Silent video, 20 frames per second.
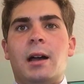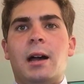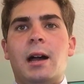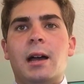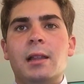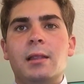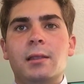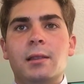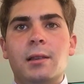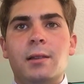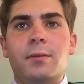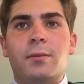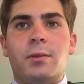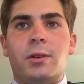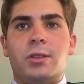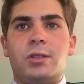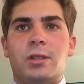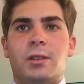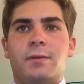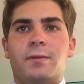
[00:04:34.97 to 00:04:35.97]
I love
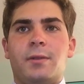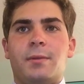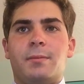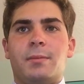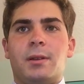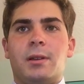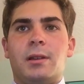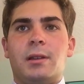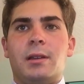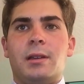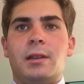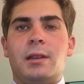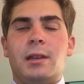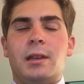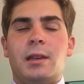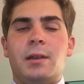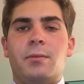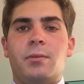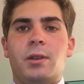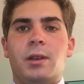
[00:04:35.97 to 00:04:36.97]
watching football
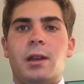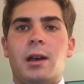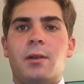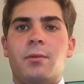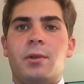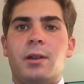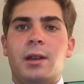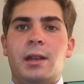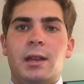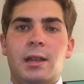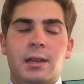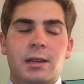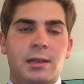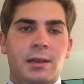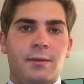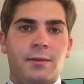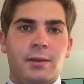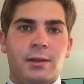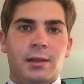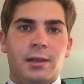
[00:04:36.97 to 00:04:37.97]
and would not want it any
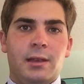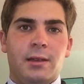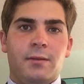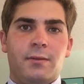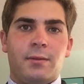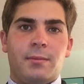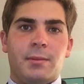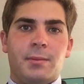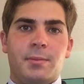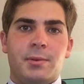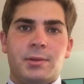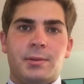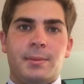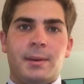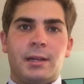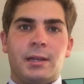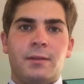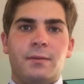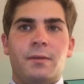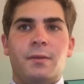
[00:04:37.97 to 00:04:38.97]
differently from the
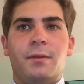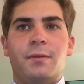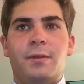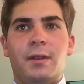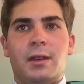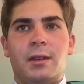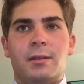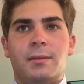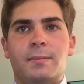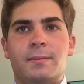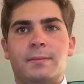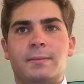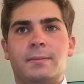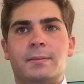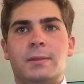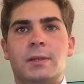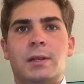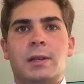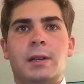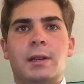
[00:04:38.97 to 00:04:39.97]
perspective of a fan.
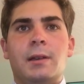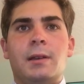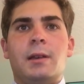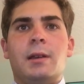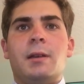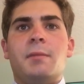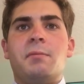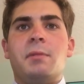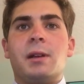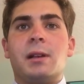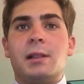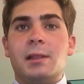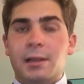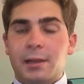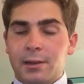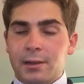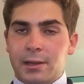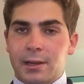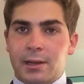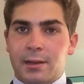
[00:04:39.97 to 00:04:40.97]
But
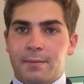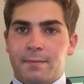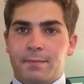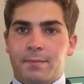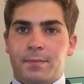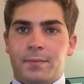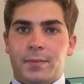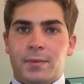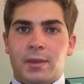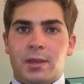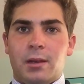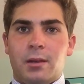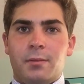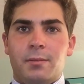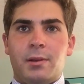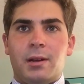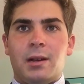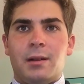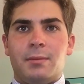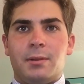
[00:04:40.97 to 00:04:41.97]
clearly, there are
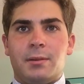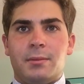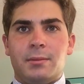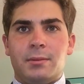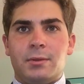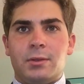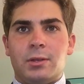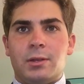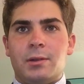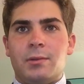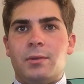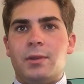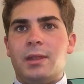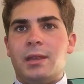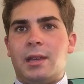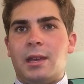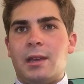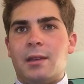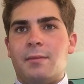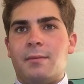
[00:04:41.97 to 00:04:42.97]
problems with the
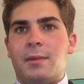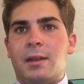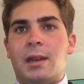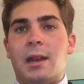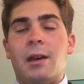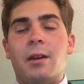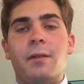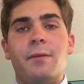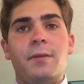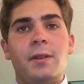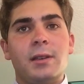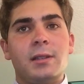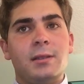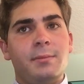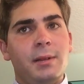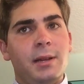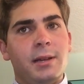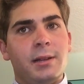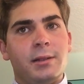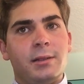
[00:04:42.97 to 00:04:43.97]
game and how it affects the
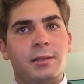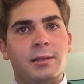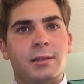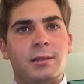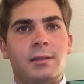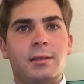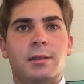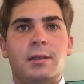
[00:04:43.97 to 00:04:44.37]
players.